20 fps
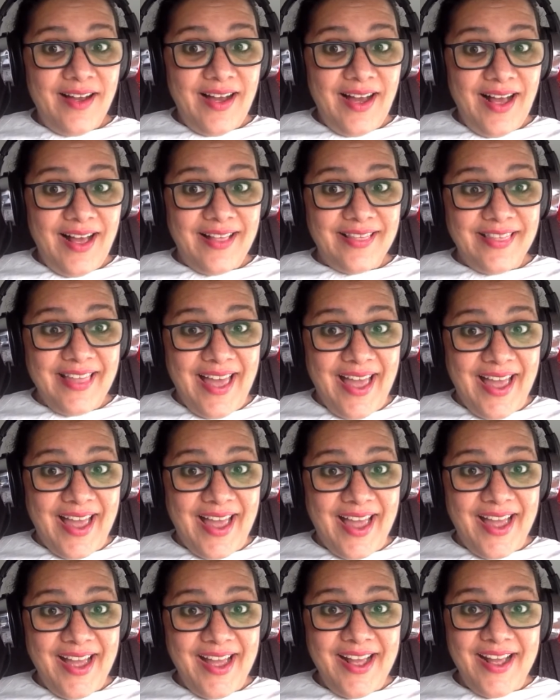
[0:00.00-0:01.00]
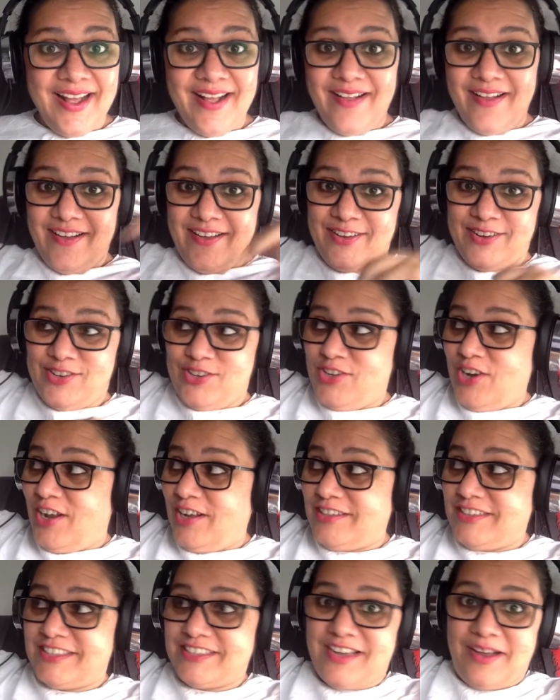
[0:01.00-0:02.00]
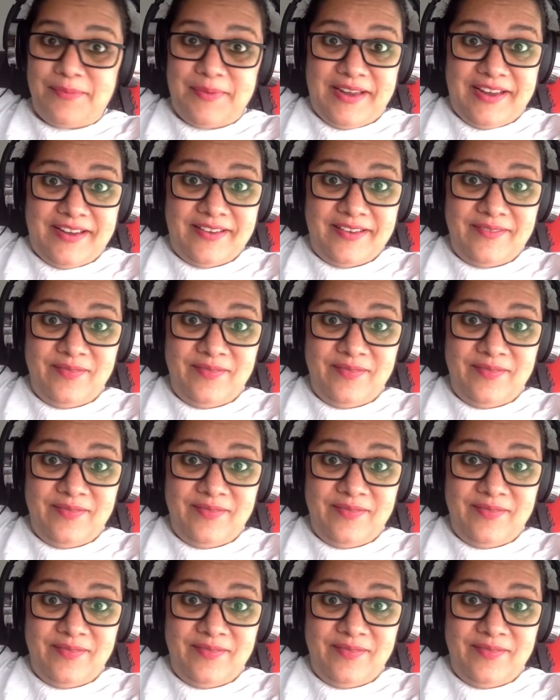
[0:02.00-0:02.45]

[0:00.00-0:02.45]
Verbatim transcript: And there, sharks coming.